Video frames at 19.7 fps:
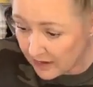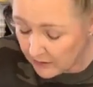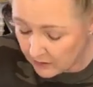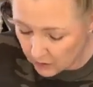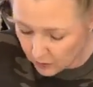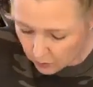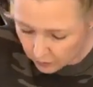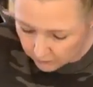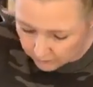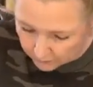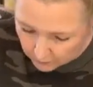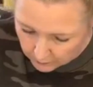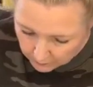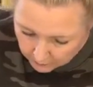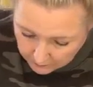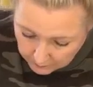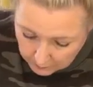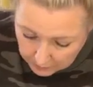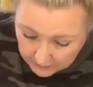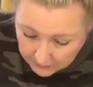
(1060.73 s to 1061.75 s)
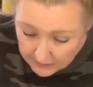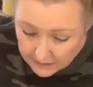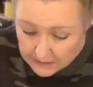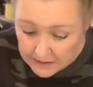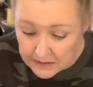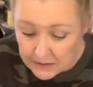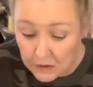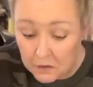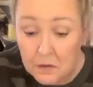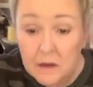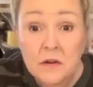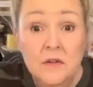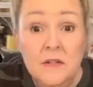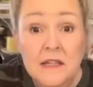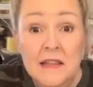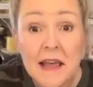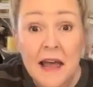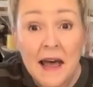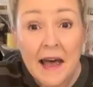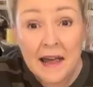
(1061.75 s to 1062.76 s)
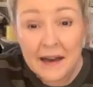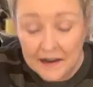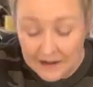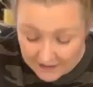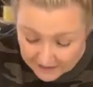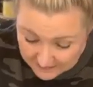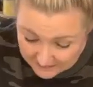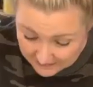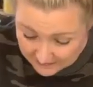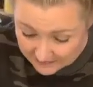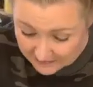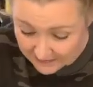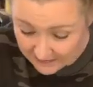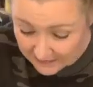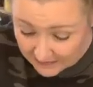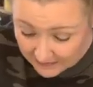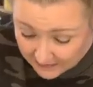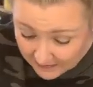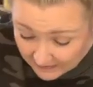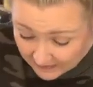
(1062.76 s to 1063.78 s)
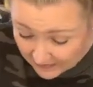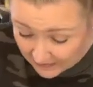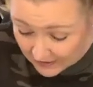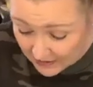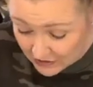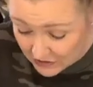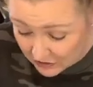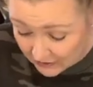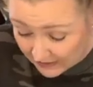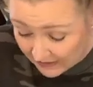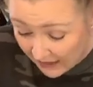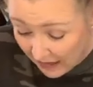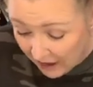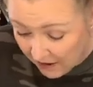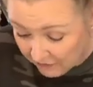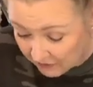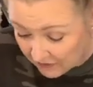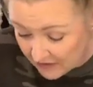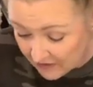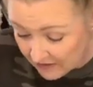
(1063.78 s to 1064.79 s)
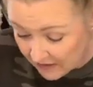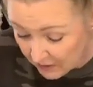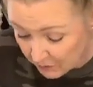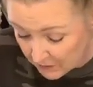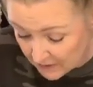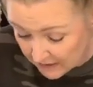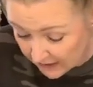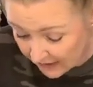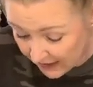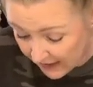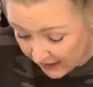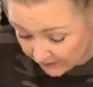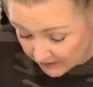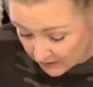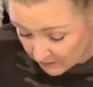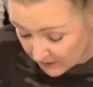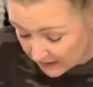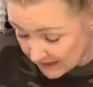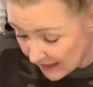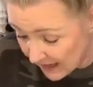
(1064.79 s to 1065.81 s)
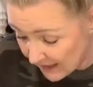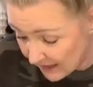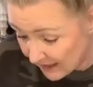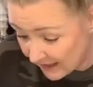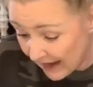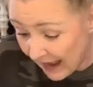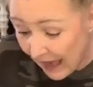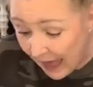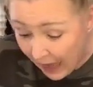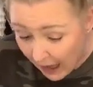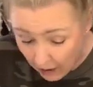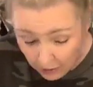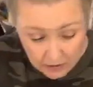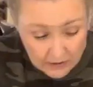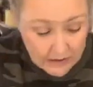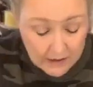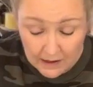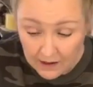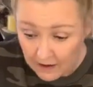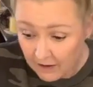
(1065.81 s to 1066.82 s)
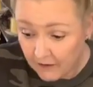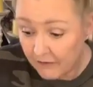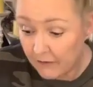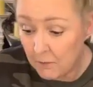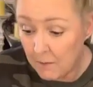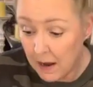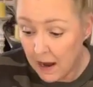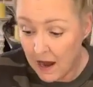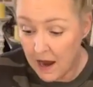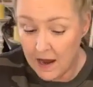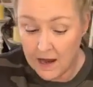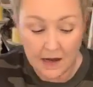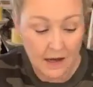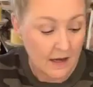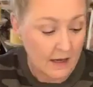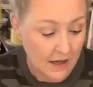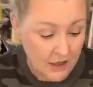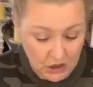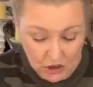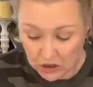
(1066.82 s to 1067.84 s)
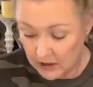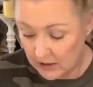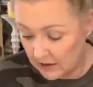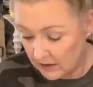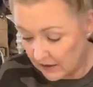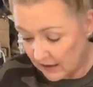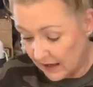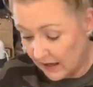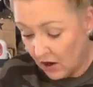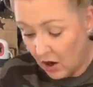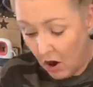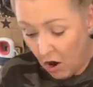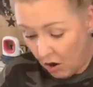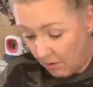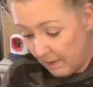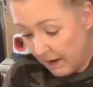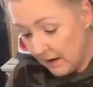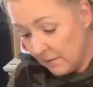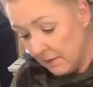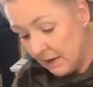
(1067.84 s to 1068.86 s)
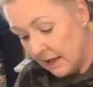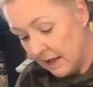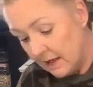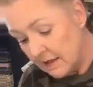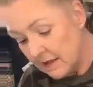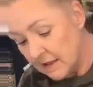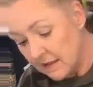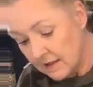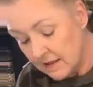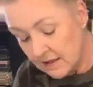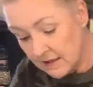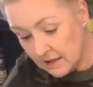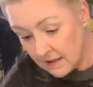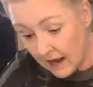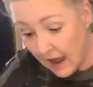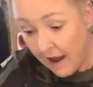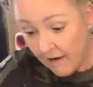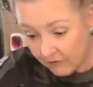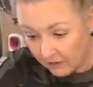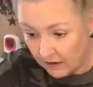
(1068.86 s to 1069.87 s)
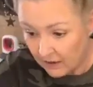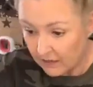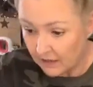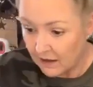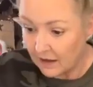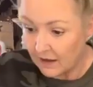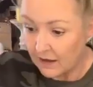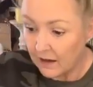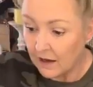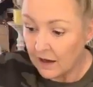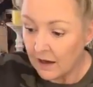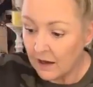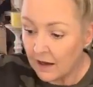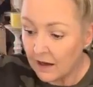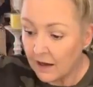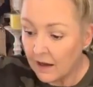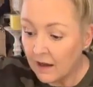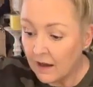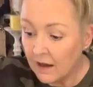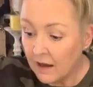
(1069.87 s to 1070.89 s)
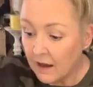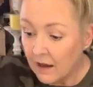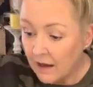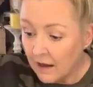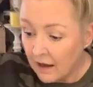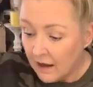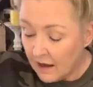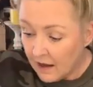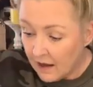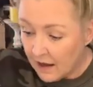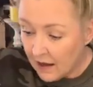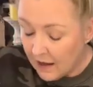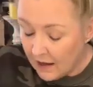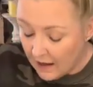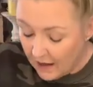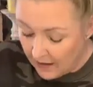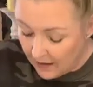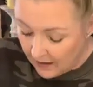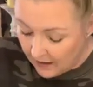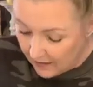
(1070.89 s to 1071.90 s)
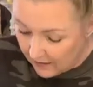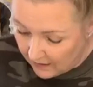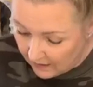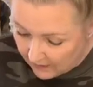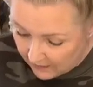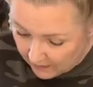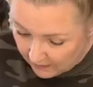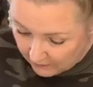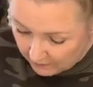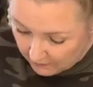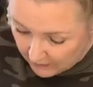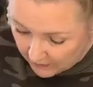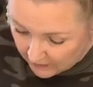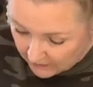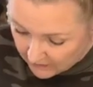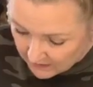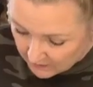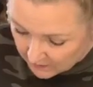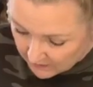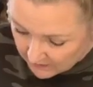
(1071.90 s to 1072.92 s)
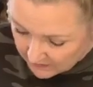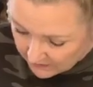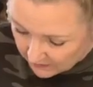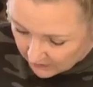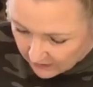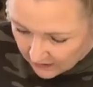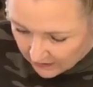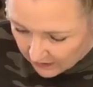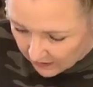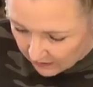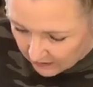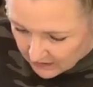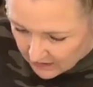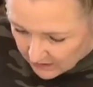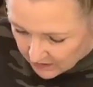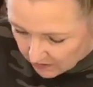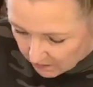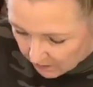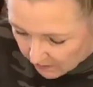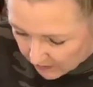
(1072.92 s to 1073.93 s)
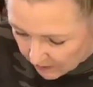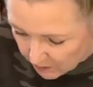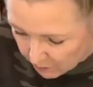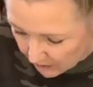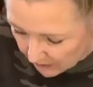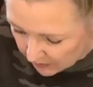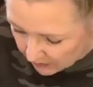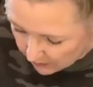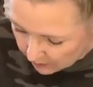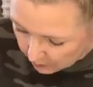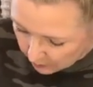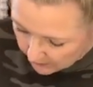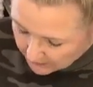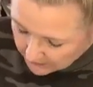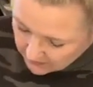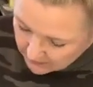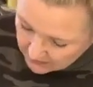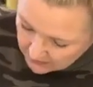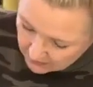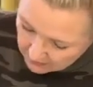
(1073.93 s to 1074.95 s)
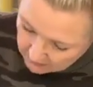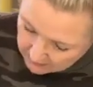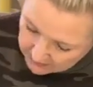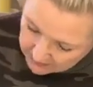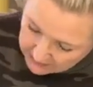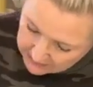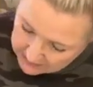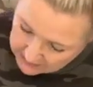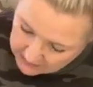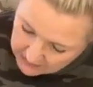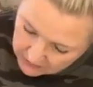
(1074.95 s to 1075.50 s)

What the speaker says: We need the whole floor replaced. So there's that. So like everything was going to have to be taken out of my kitchen. Like all my appliances, everything. And my husband's like, you know, it's too bad we couldn't wait to do this